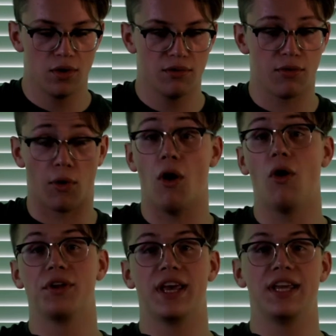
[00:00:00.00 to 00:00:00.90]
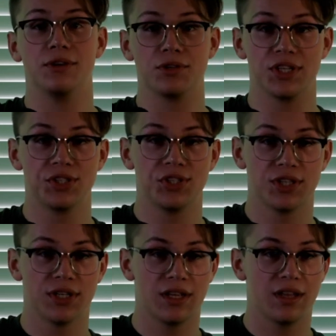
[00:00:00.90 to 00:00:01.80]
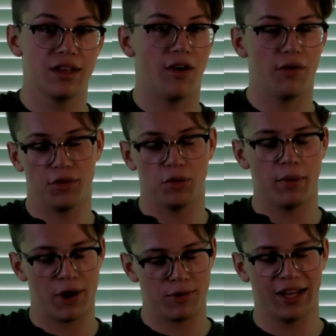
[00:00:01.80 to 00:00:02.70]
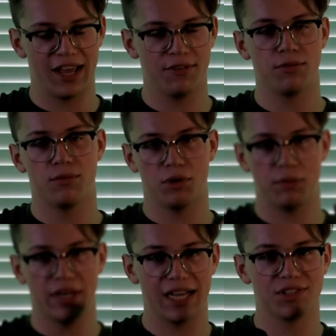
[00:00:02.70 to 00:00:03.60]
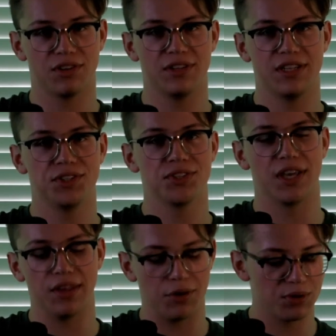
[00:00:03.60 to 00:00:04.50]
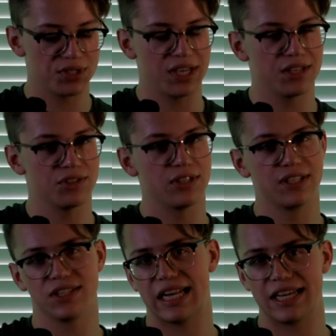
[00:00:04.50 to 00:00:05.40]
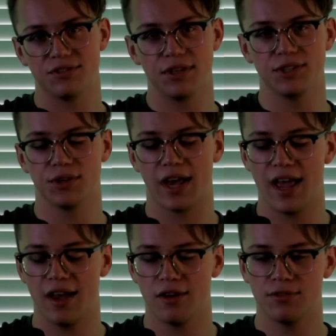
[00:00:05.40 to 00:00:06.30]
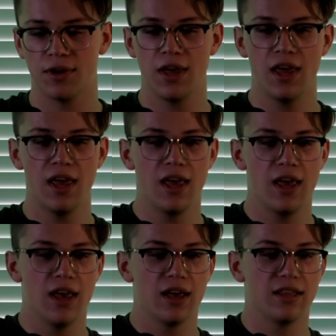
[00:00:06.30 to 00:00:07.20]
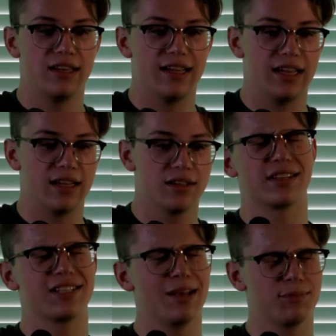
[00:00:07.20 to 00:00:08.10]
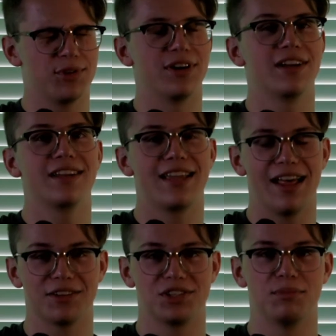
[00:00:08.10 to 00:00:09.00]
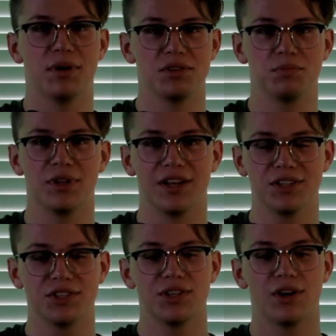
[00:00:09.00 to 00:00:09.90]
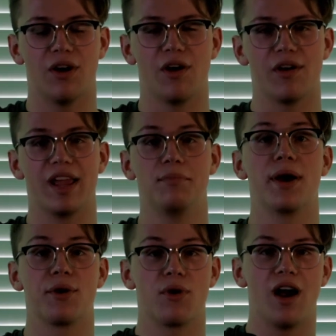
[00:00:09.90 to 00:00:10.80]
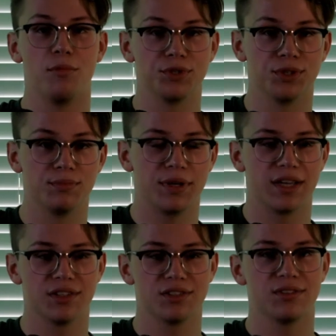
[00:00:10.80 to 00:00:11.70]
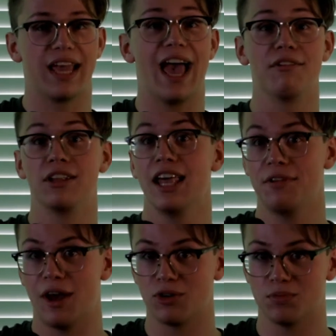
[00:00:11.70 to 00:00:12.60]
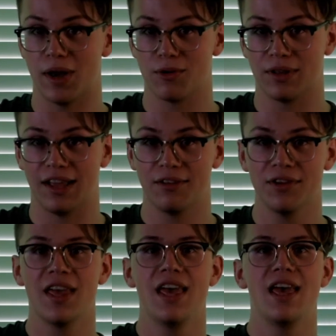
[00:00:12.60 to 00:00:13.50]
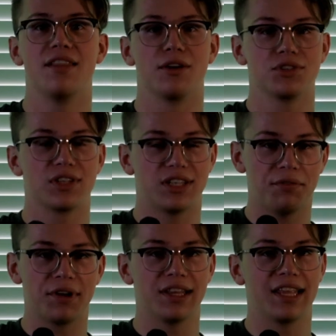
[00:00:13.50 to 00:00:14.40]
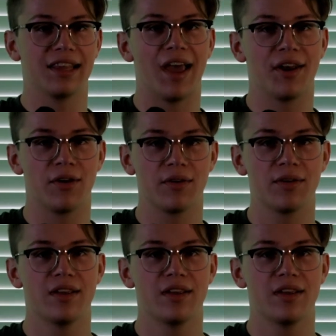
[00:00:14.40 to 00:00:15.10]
for all-day usage, although the battery life would be nice on these and the noise canceling is a nice feature to have, the Samsung Galaxy Buds Plus are a better option because they have 11 hours battery life, they're significantly lighter,